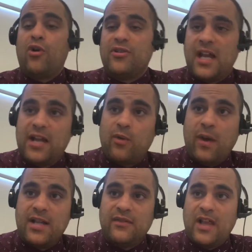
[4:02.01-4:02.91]
own
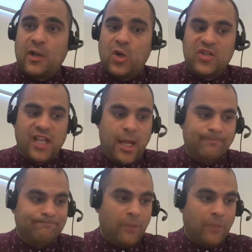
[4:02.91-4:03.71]
takeaways of that content.